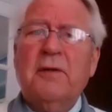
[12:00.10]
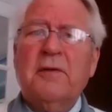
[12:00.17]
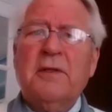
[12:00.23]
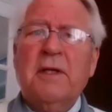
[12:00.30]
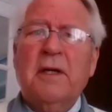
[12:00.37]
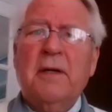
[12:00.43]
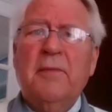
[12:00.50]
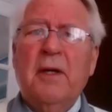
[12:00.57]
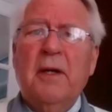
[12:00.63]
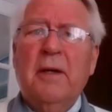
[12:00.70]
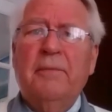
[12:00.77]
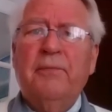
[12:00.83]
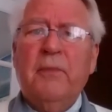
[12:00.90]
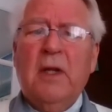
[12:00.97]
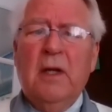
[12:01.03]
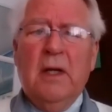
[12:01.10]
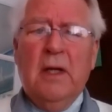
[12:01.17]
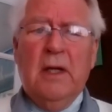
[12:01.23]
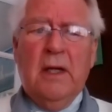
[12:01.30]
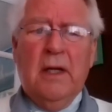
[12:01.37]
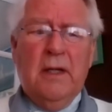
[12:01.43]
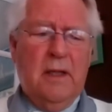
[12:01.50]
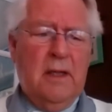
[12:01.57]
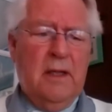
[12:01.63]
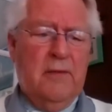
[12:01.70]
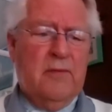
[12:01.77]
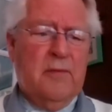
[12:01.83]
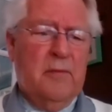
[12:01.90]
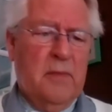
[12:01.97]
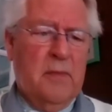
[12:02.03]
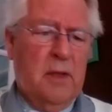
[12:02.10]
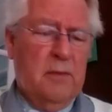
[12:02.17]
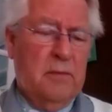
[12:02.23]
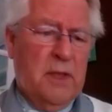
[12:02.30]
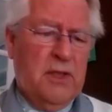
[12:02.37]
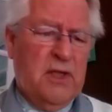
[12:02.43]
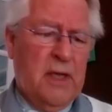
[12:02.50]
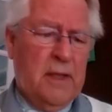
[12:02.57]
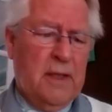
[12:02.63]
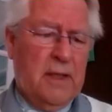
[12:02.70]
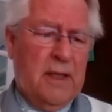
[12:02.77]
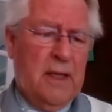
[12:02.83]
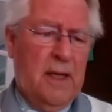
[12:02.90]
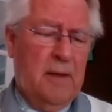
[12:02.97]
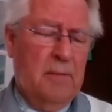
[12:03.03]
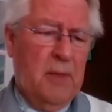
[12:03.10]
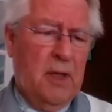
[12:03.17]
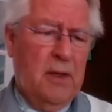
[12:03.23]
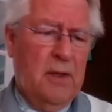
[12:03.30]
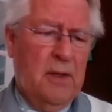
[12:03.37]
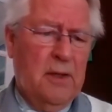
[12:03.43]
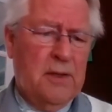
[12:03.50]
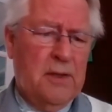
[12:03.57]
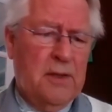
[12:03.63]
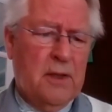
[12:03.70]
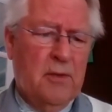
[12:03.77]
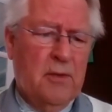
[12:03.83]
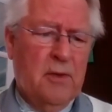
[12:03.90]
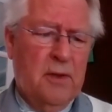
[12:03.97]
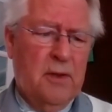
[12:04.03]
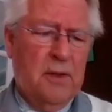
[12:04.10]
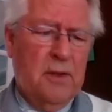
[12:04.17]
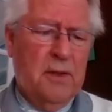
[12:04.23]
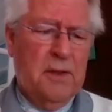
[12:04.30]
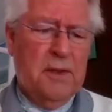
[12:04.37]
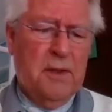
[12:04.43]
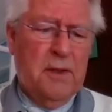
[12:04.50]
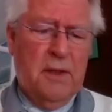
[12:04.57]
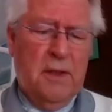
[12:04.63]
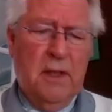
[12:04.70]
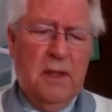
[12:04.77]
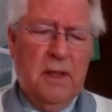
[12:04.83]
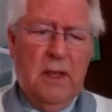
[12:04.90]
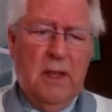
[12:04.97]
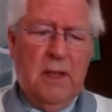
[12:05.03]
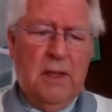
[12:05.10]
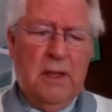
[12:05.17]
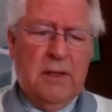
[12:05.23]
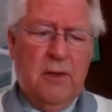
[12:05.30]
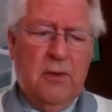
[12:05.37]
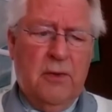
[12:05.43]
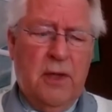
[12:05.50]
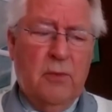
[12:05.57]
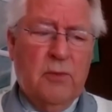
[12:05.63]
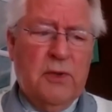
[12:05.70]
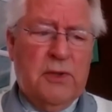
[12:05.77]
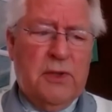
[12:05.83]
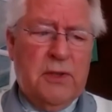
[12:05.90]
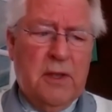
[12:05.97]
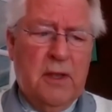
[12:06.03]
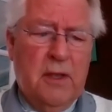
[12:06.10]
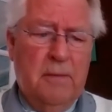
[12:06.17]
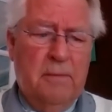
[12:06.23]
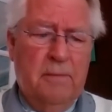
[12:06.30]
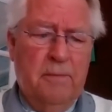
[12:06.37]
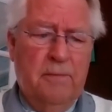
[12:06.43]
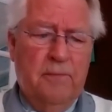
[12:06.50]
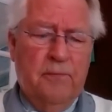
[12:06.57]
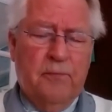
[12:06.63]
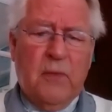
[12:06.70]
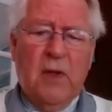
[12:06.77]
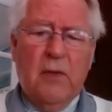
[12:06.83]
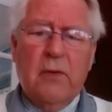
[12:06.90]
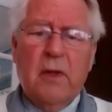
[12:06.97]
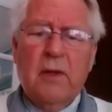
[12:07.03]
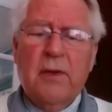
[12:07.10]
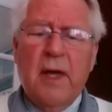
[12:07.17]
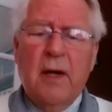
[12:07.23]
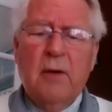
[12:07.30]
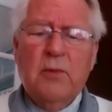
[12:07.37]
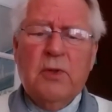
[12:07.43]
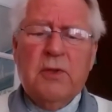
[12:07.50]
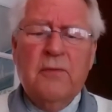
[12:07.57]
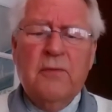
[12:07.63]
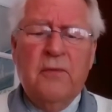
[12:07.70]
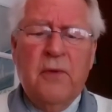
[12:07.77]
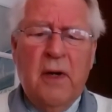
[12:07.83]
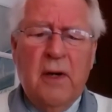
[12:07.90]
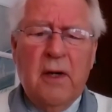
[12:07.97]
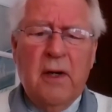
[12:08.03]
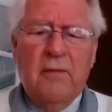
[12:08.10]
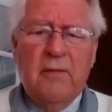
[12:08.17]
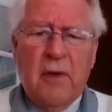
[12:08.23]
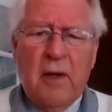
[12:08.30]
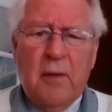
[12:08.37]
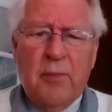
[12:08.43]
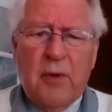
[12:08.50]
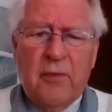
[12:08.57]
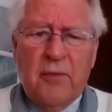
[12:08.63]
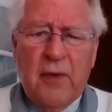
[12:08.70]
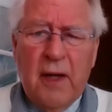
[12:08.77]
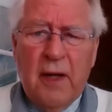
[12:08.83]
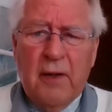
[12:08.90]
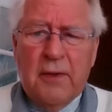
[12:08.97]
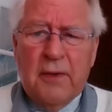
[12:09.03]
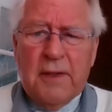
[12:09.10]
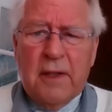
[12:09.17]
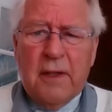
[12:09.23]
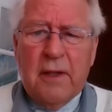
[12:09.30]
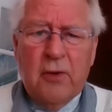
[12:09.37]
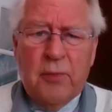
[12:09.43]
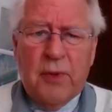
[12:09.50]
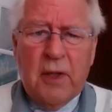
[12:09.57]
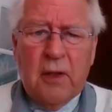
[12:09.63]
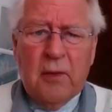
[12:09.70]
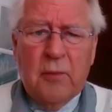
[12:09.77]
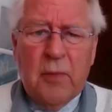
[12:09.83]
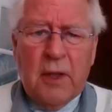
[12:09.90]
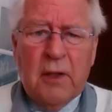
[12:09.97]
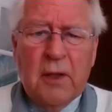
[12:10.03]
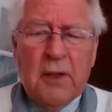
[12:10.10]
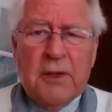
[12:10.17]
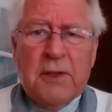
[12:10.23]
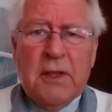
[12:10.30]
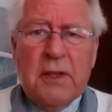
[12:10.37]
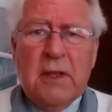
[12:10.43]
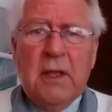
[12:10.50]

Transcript: of time there. And my son came, and so on, and so that was a very, very profound opening, because